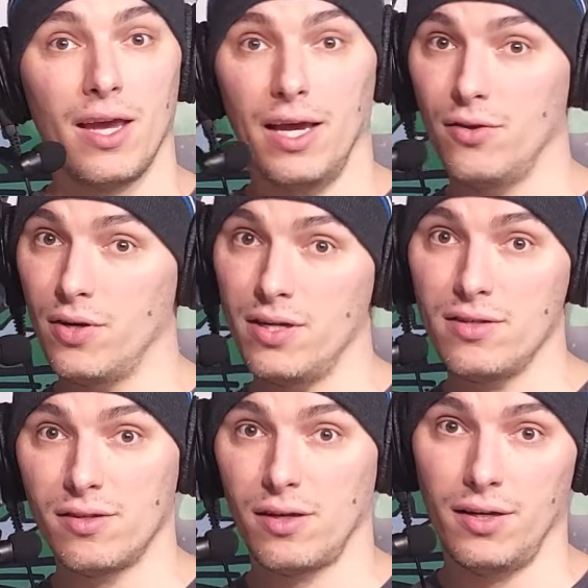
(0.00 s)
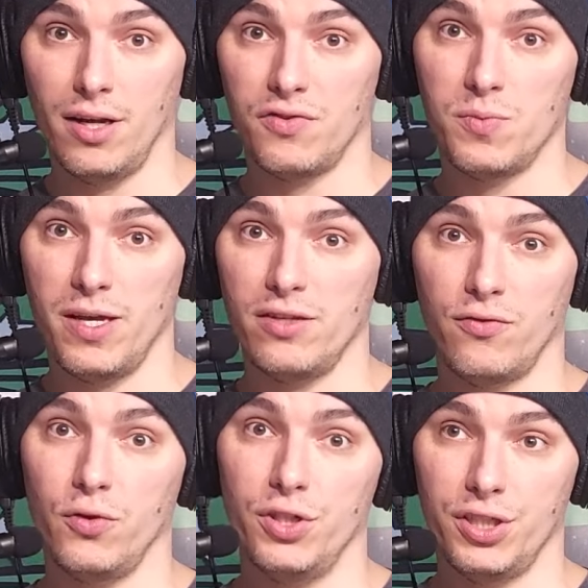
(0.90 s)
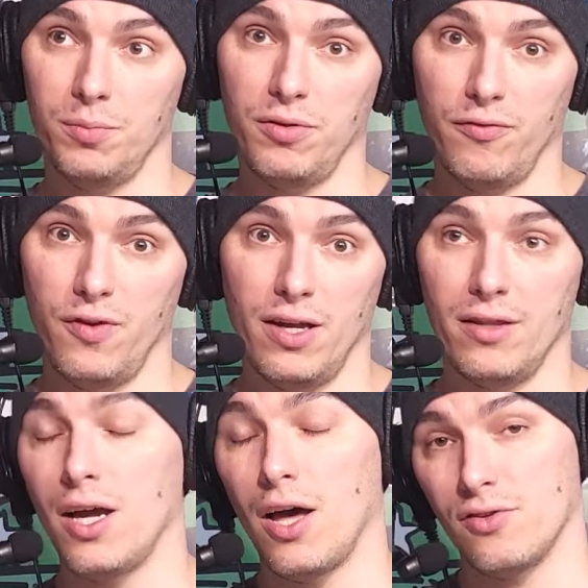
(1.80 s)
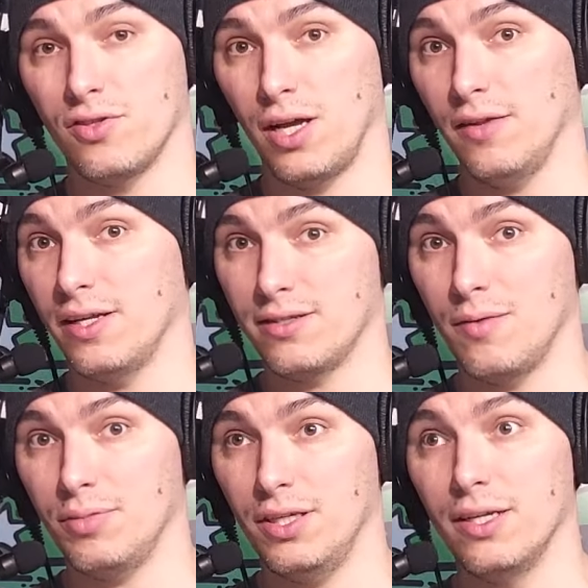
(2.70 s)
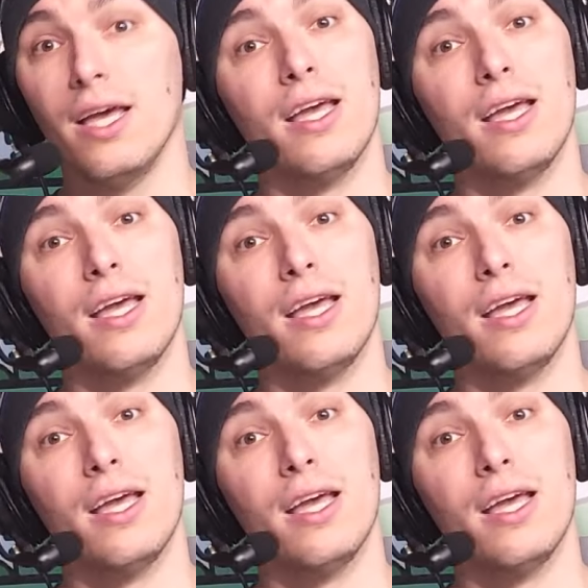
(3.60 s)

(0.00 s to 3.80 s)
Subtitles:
and there is enough space for your ship to fit on the other side of that template,